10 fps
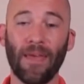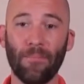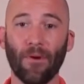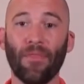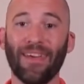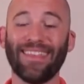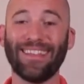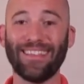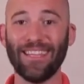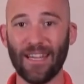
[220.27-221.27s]
People think
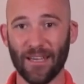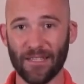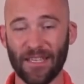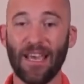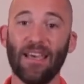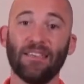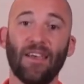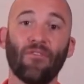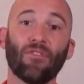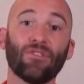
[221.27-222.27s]
that Linux is
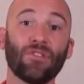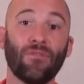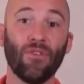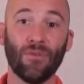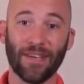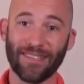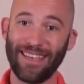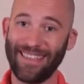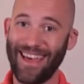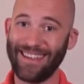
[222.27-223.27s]
a version of Unix,
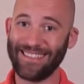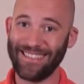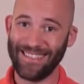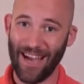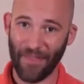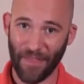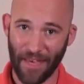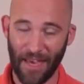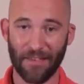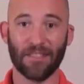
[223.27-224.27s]
and that is not the
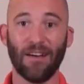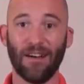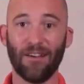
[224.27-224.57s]
case.